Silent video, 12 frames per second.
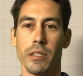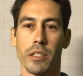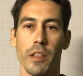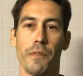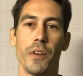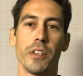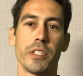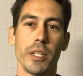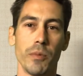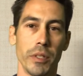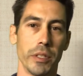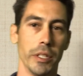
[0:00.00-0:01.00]
So the first
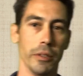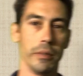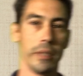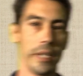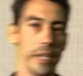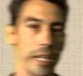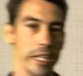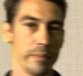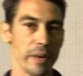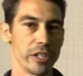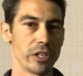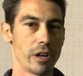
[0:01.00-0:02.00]
thing we'll do is
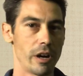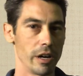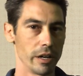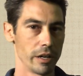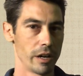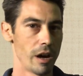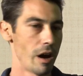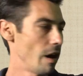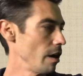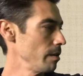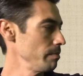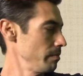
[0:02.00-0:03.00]
measure our
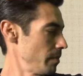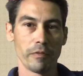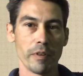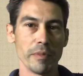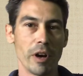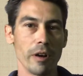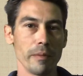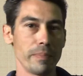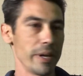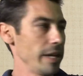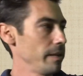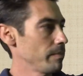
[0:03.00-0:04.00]
arm from the
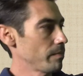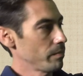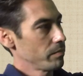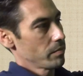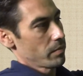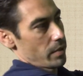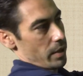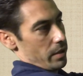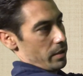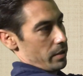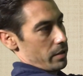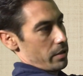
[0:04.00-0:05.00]
armpit
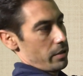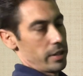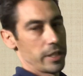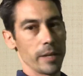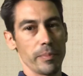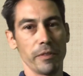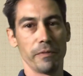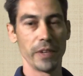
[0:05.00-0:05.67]
to the tip of the